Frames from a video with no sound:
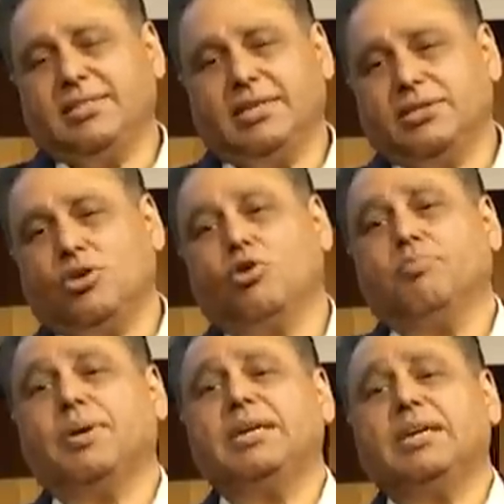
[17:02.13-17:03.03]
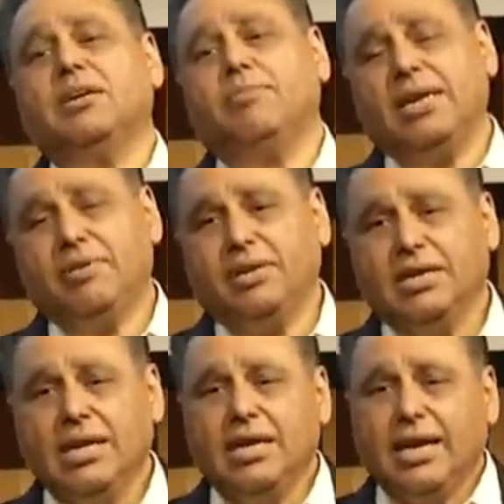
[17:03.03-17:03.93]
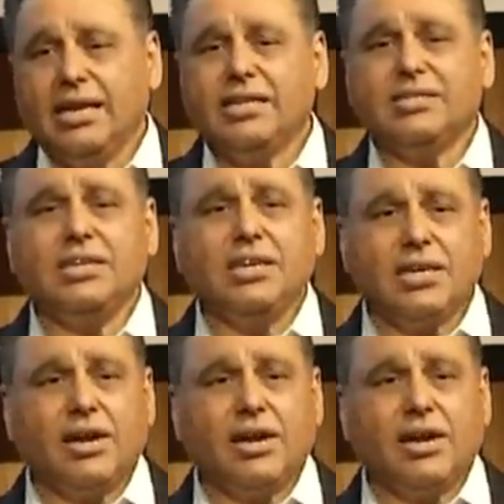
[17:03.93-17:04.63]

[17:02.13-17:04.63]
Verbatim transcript: There's no particular benefit. LLC